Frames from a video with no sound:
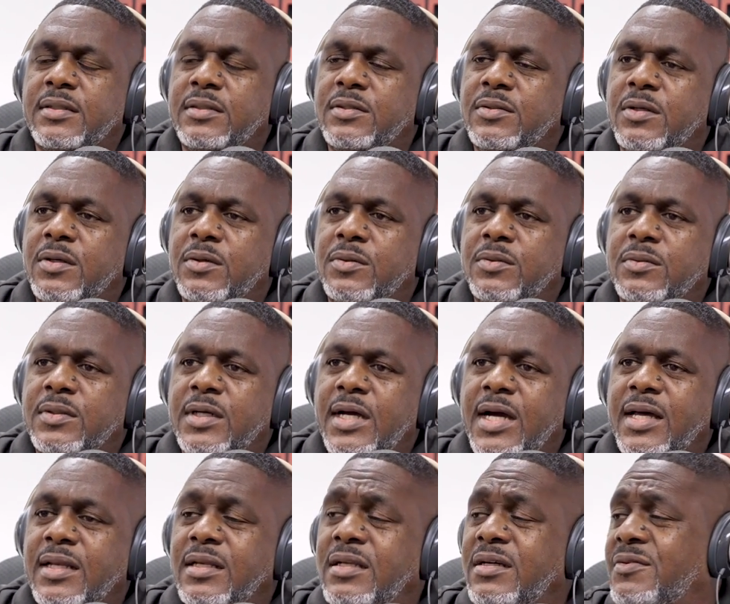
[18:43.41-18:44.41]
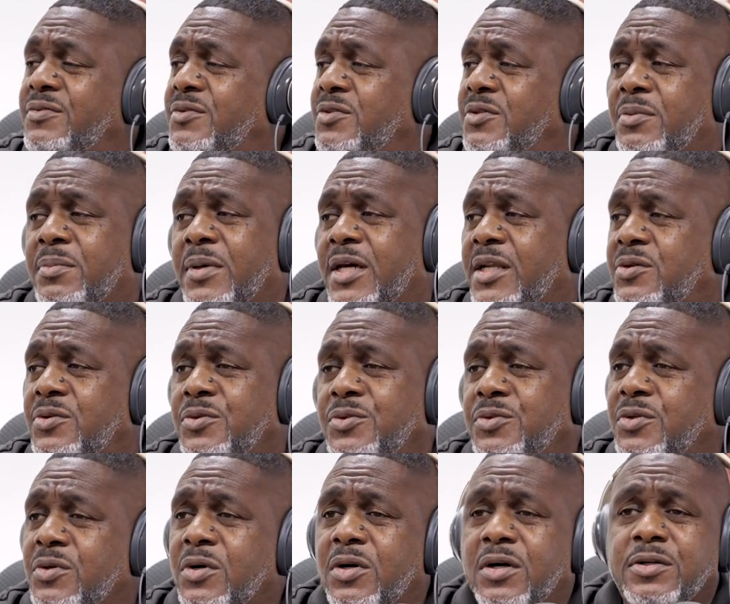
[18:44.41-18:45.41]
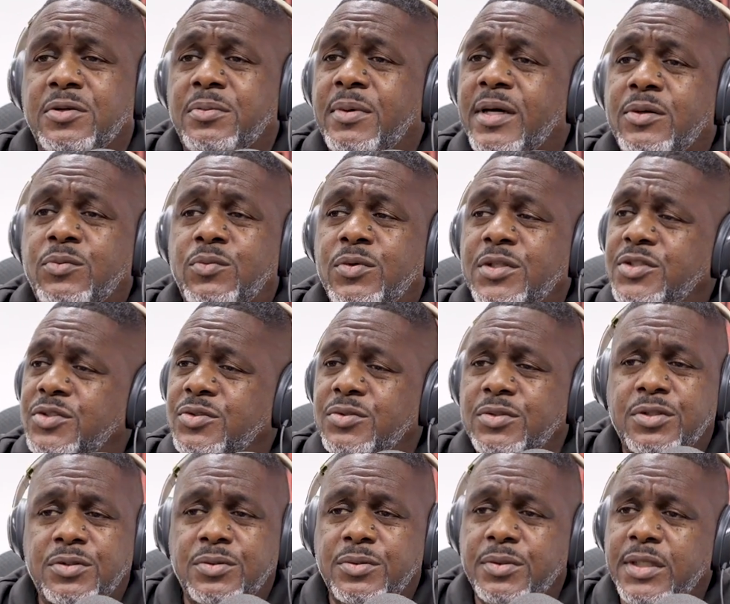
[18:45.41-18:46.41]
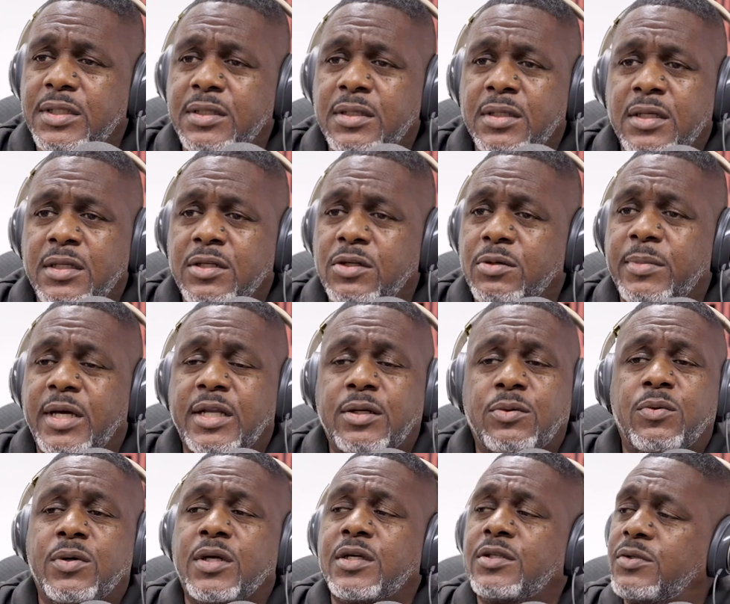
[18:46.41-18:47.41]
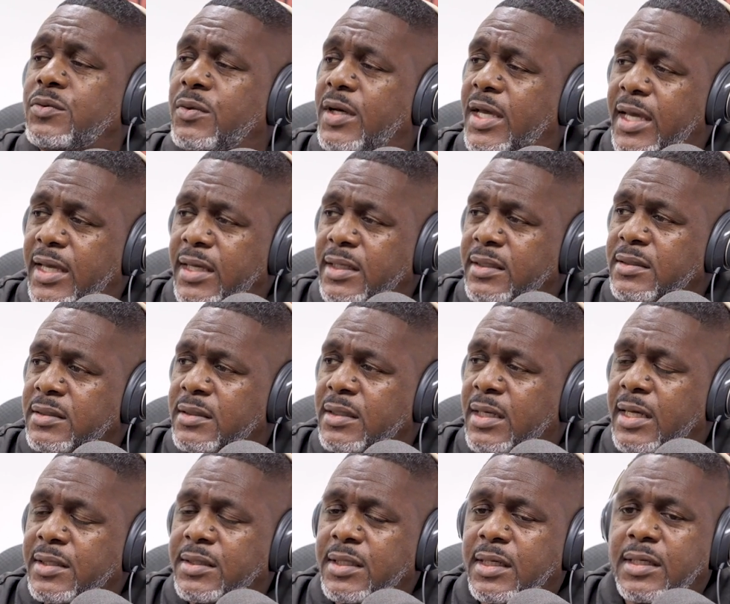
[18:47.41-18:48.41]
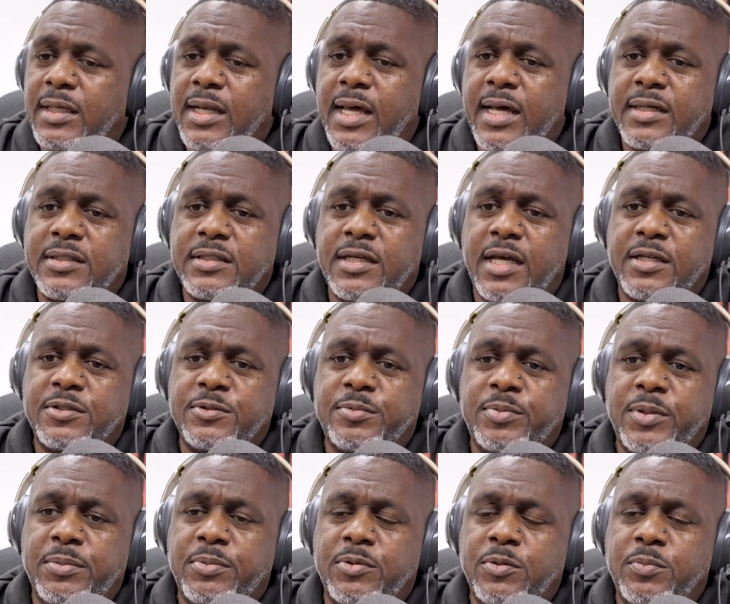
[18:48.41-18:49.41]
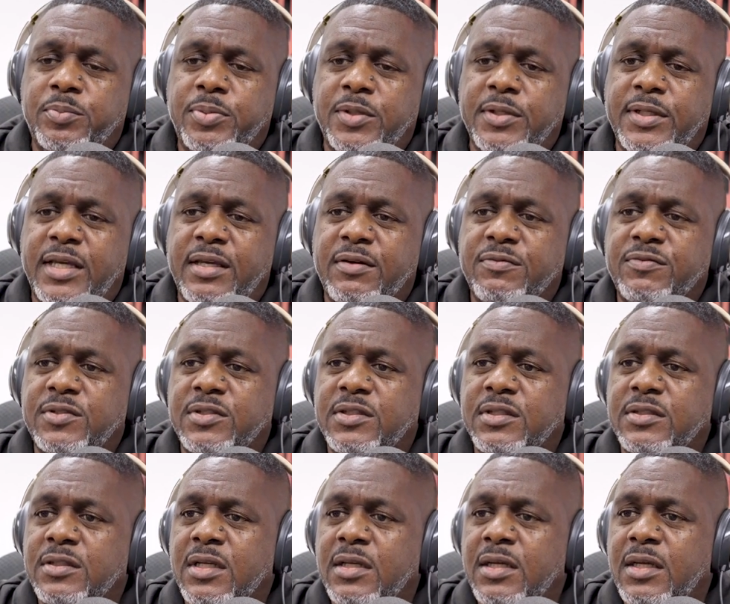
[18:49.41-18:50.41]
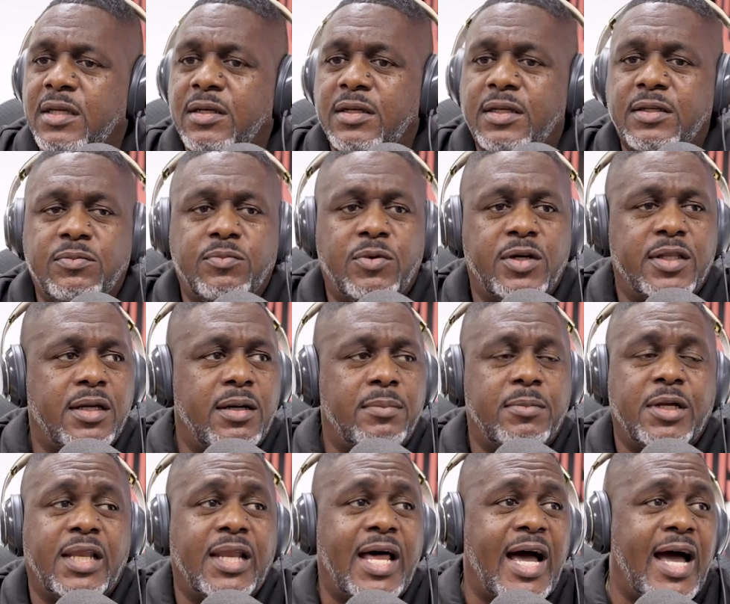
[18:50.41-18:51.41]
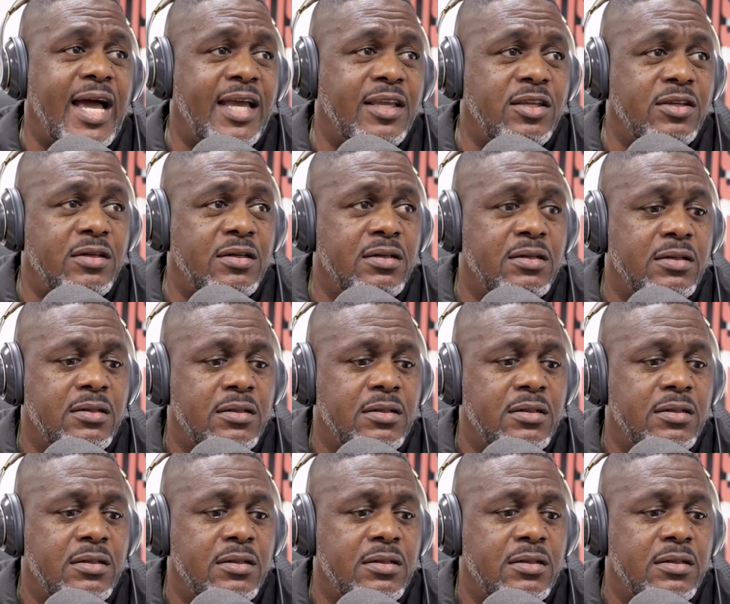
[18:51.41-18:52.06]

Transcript: You know, God loves you no matter who you are, no matter what you're doing, no matter where you at. I think a lot of times people put emphasis whether I'm a liar.